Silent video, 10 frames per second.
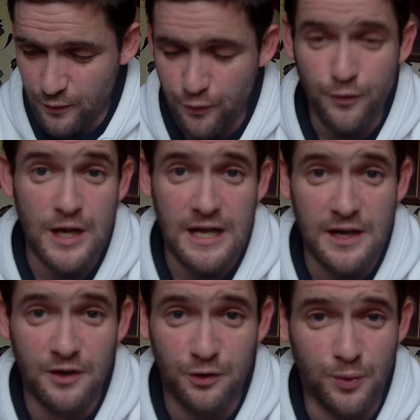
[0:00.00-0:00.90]

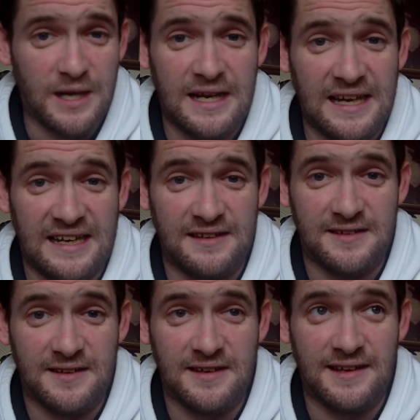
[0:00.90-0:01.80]
3 twin
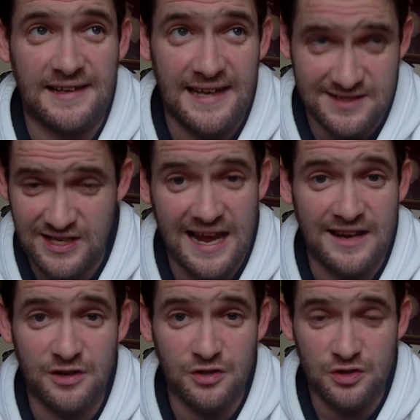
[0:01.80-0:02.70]
linked las
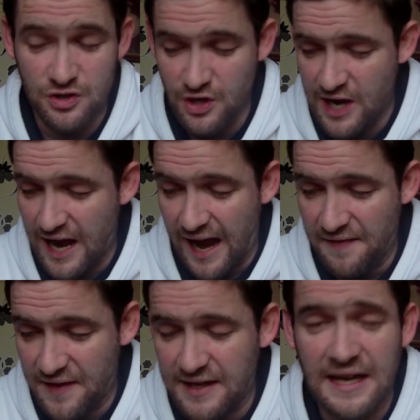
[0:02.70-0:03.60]
cannons,
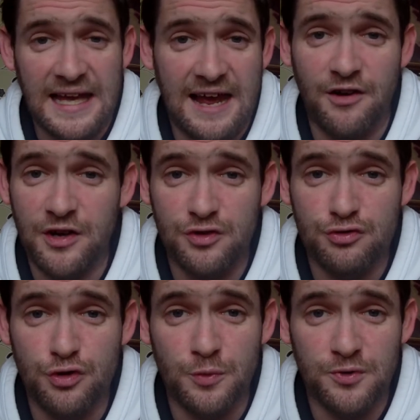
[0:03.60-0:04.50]
and they can carry
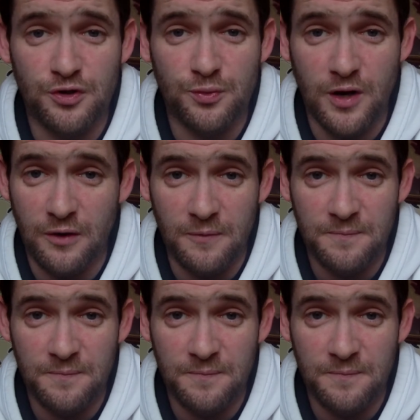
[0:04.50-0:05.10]
troops as well.